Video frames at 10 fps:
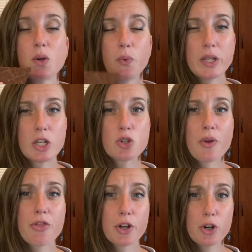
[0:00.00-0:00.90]
we need to do
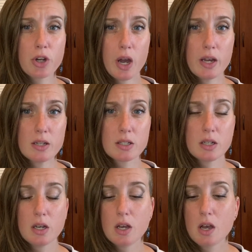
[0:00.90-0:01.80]
a thicker cut
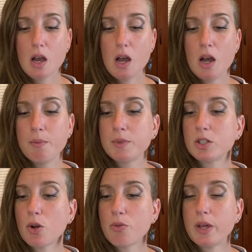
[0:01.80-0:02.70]

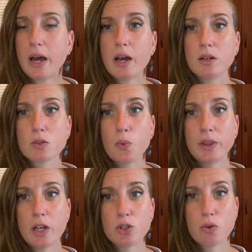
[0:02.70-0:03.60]
so that
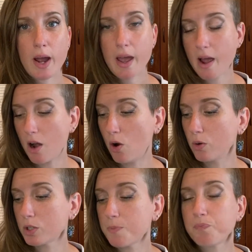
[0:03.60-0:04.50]
when they dry
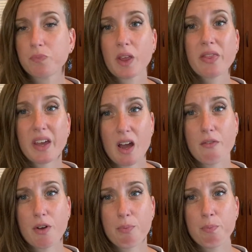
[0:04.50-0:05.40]
out, they
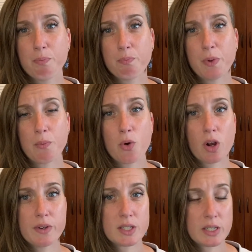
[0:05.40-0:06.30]
have a bit
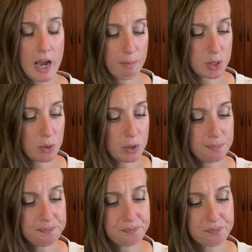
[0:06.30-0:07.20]
more of a snap to
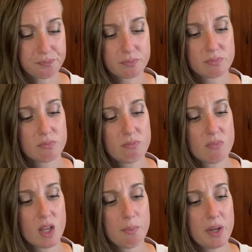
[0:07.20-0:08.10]
them
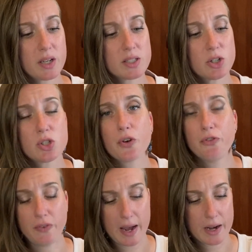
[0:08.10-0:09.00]
because they're so
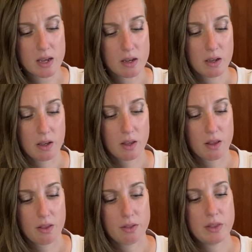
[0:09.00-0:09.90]
fatty
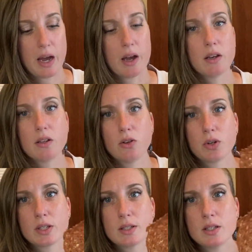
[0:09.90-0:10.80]
that you
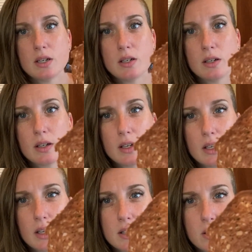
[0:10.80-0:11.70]
can see
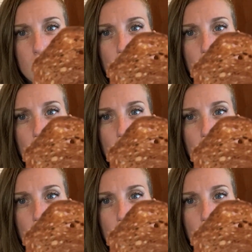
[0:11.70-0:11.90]
it gets little